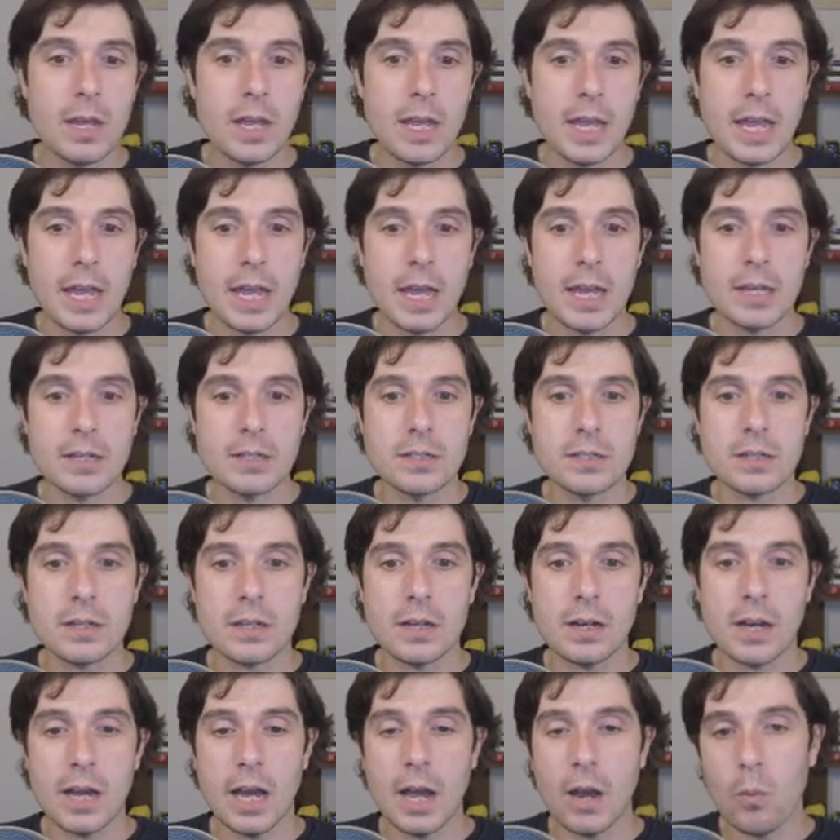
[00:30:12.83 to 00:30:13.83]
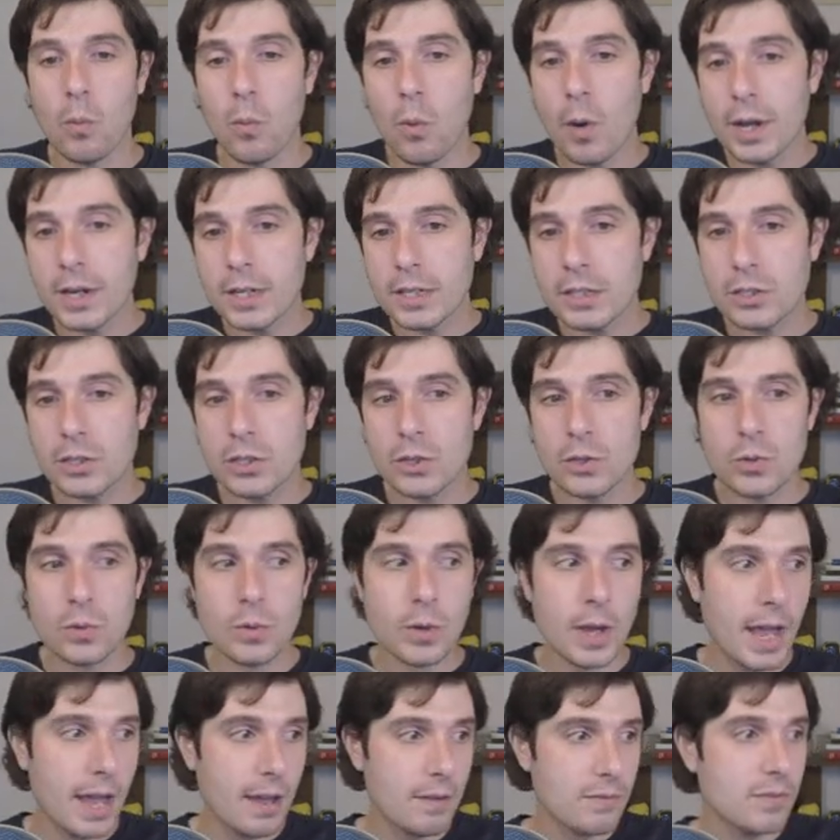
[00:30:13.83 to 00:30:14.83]
And I wanted to
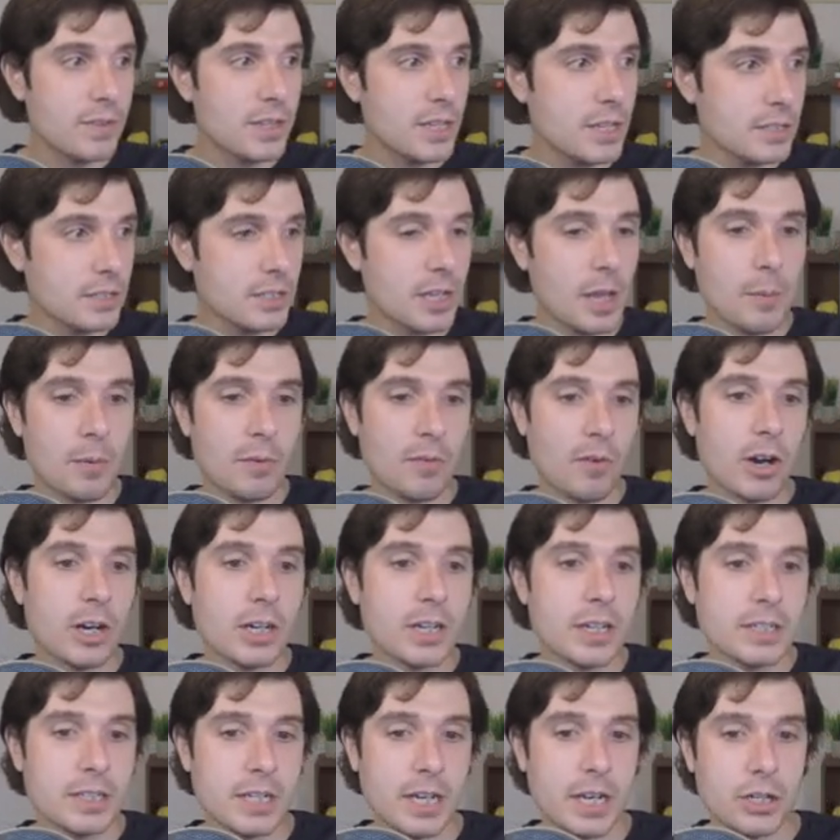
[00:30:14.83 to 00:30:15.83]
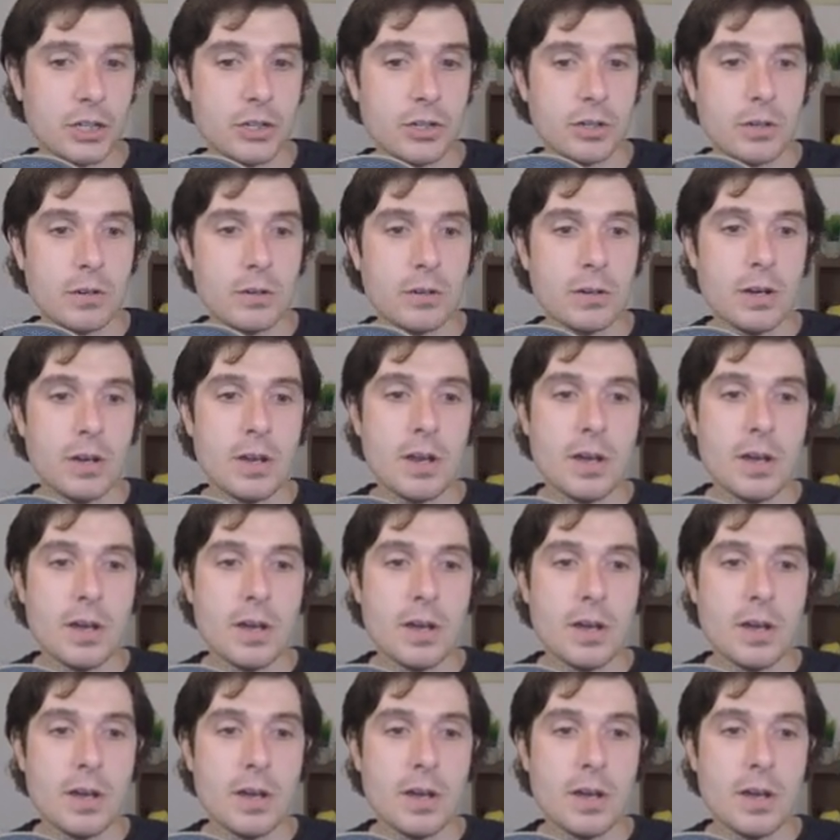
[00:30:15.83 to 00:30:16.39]
have this type of architecture.